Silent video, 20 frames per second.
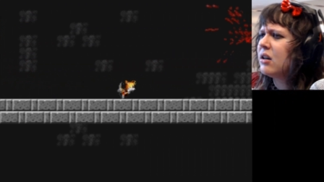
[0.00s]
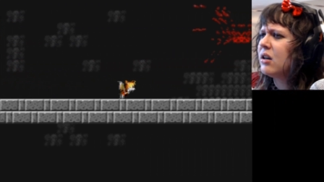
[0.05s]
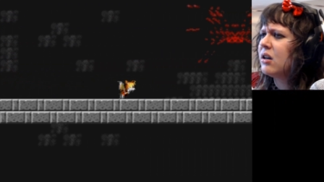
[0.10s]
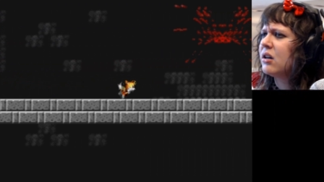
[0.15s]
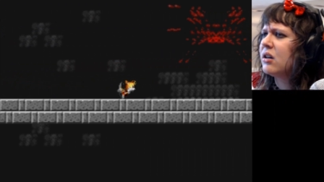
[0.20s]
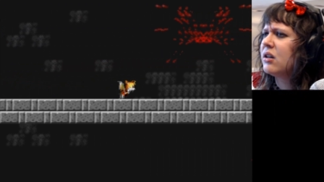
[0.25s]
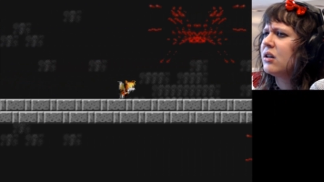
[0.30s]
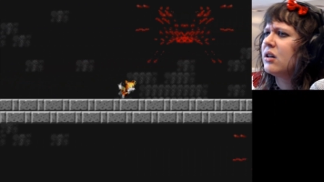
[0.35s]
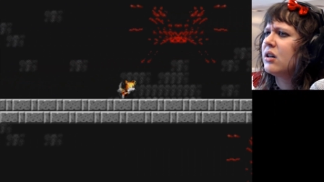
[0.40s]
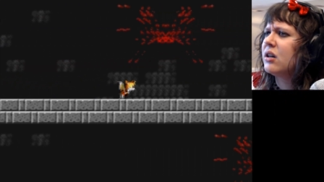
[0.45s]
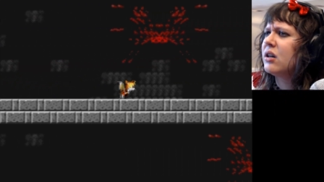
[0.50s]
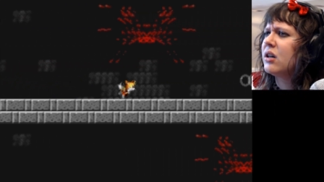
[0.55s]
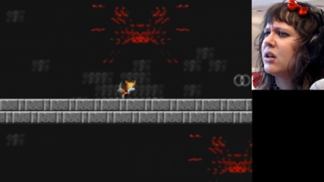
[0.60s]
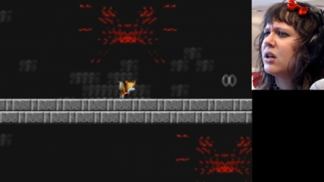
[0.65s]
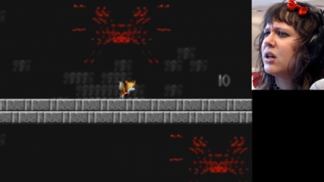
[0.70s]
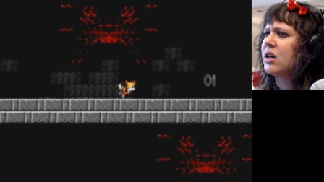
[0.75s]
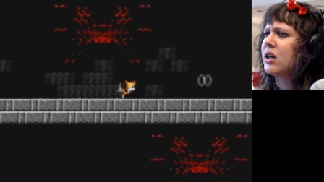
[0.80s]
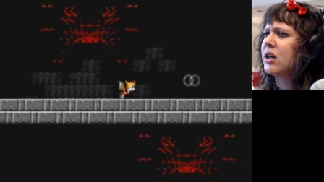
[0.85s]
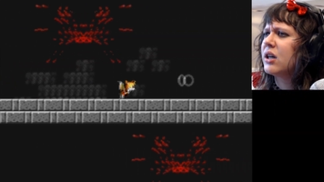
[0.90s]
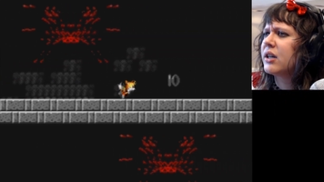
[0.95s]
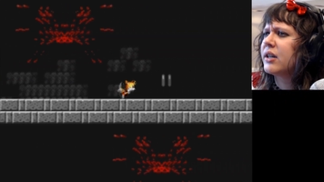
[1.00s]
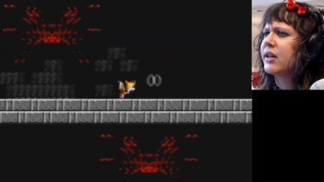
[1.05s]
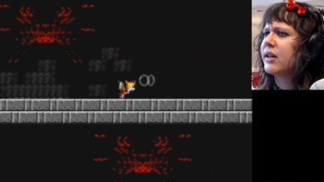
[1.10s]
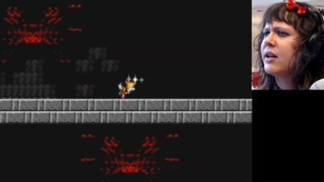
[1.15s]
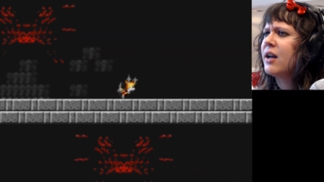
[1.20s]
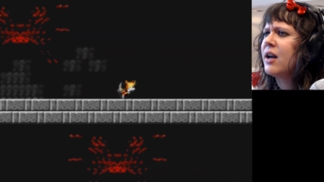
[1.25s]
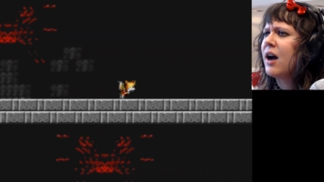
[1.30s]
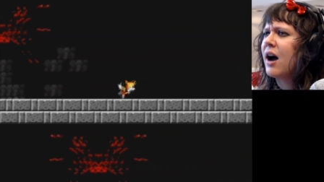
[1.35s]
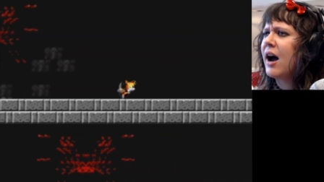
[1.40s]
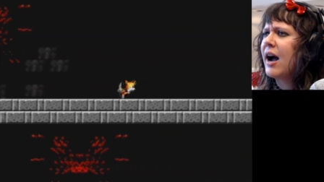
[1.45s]
ugh,
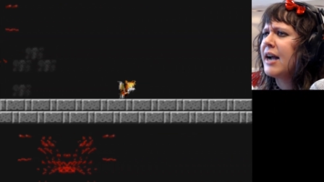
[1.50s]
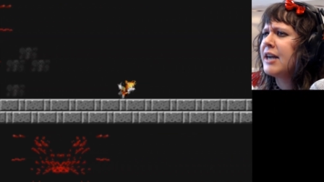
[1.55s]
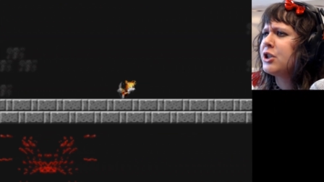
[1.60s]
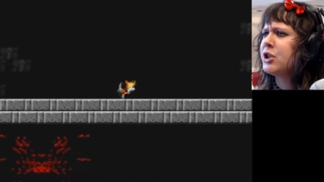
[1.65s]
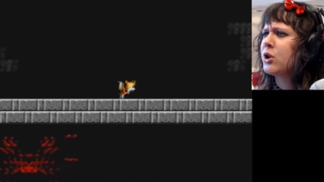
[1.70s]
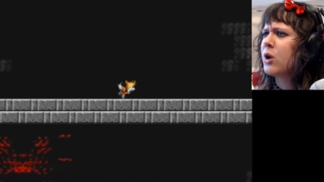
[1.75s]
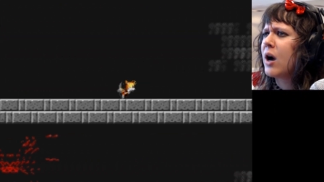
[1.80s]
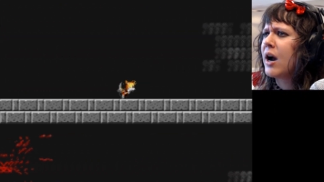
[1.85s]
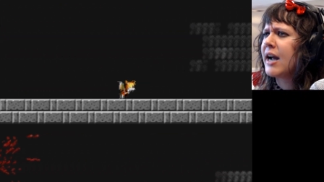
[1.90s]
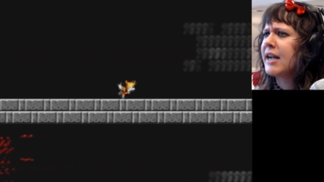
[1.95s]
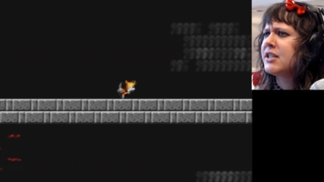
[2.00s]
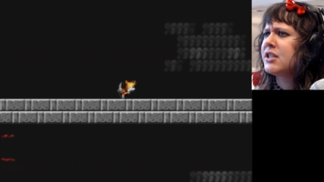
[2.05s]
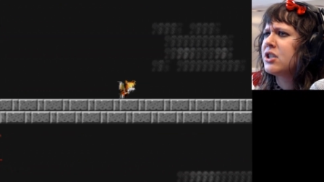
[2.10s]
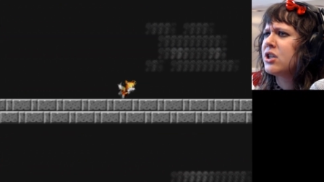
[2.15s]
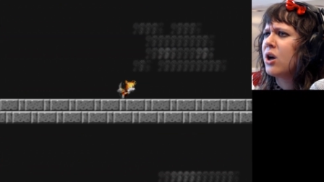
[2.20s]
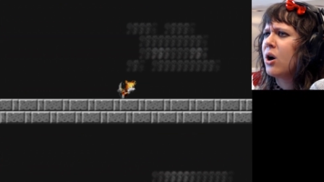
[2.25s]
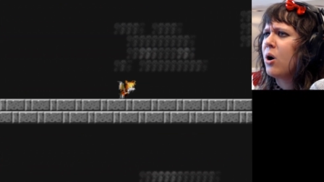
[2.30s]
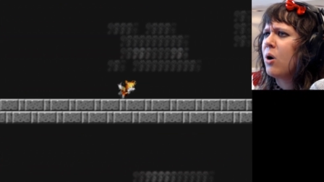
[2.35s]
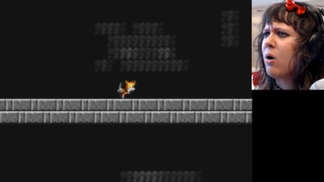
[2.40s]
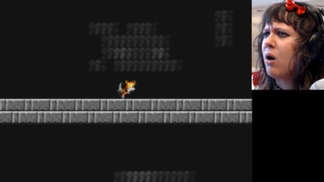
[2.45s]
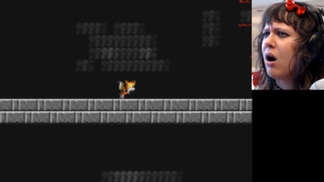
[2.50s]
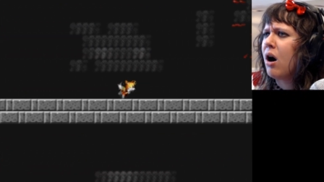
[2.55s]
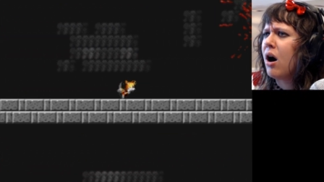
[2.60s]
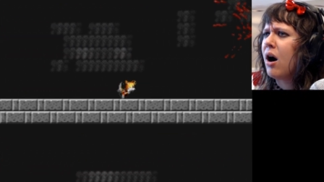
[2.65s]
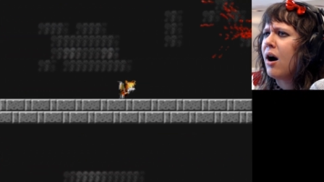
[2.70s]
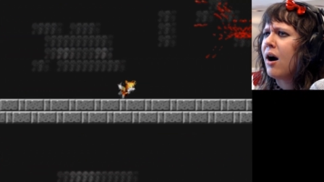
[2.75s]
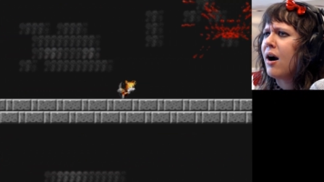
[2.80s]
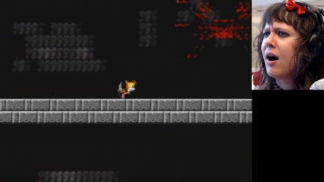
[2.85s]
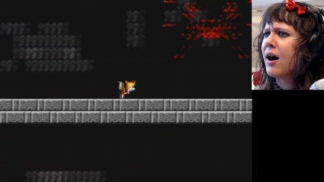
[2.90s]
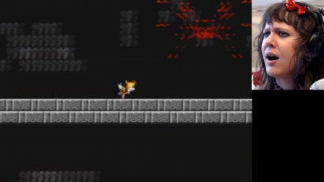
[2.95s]
I tried so
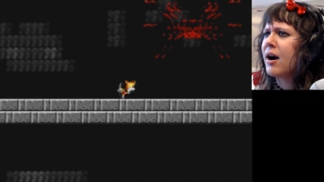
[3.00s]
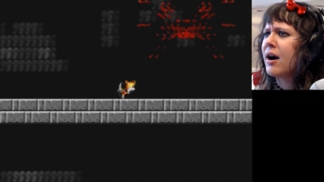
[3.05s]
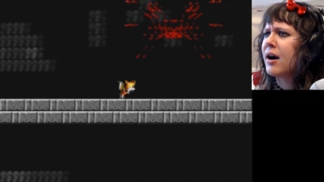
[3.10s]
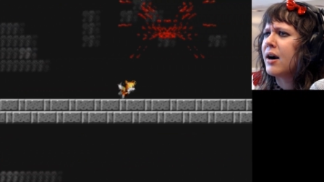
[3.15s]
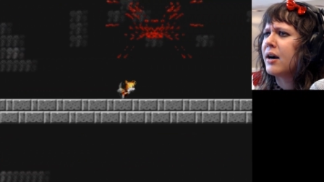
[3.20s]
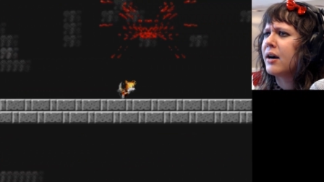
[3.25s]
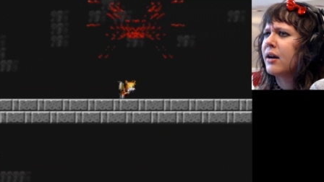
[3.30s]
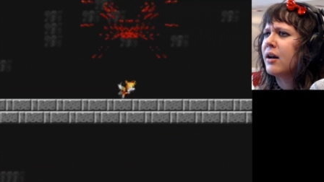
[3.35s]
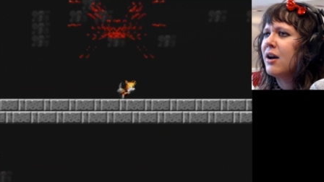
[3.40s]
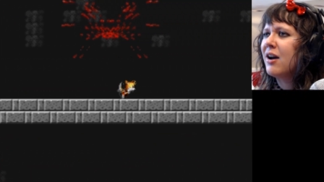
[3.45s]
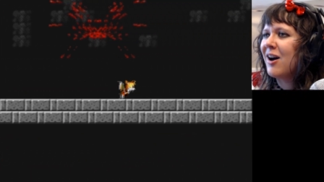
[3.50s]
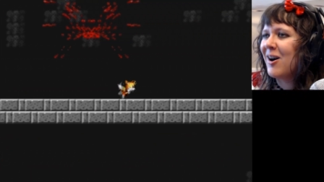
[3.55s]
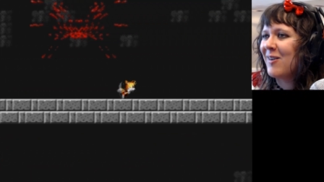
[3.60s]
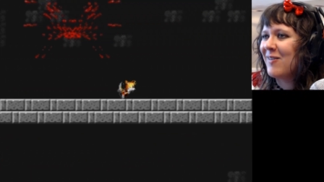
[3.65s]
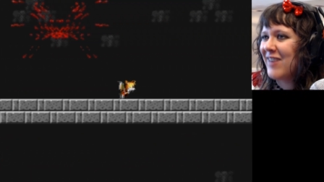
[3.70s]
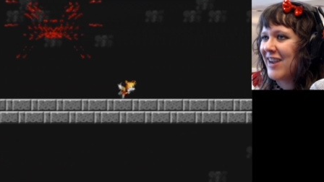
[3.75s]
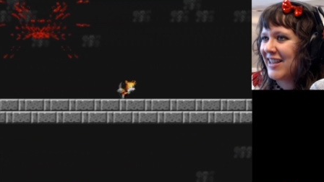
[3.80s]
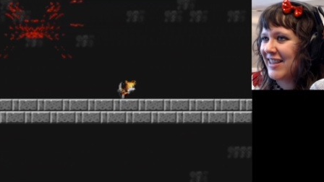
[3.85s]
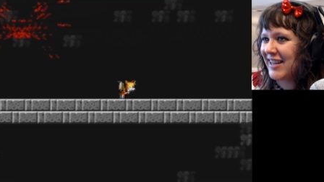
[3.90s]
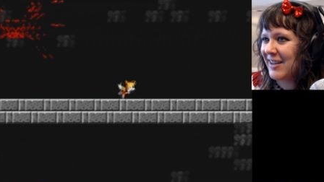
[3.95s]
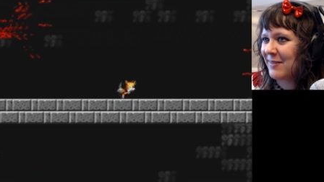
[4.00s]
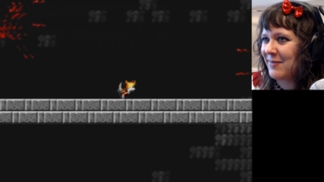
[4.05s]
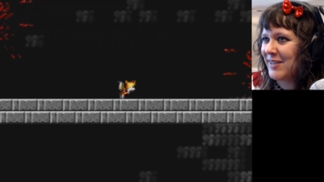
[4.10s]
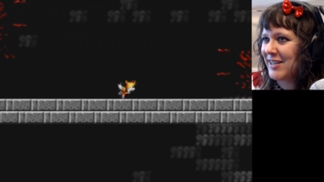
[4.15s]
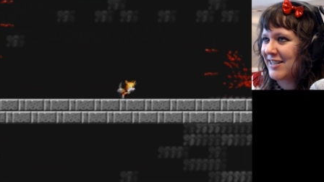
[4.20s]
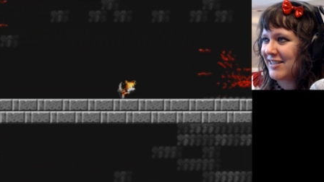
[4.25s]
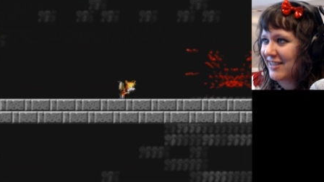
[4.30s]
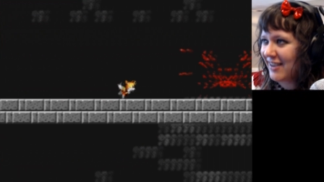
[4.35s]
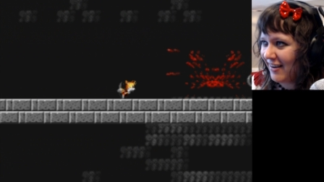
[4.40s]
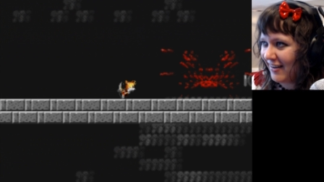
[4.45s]
hard. Oh man, that could be
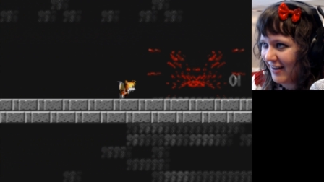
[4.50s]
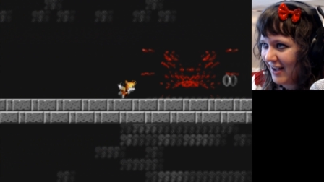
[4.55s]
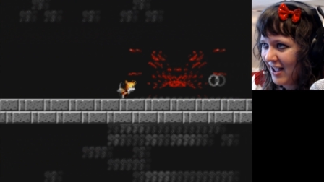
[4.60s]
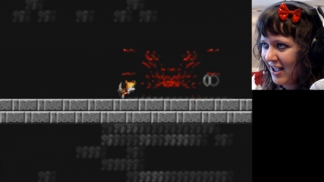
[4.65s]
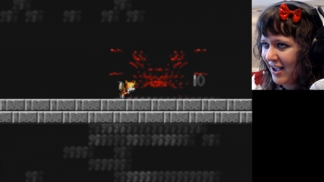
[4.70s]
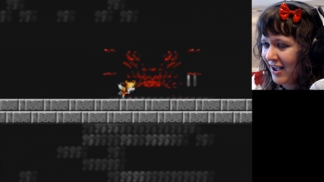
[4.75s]
a song.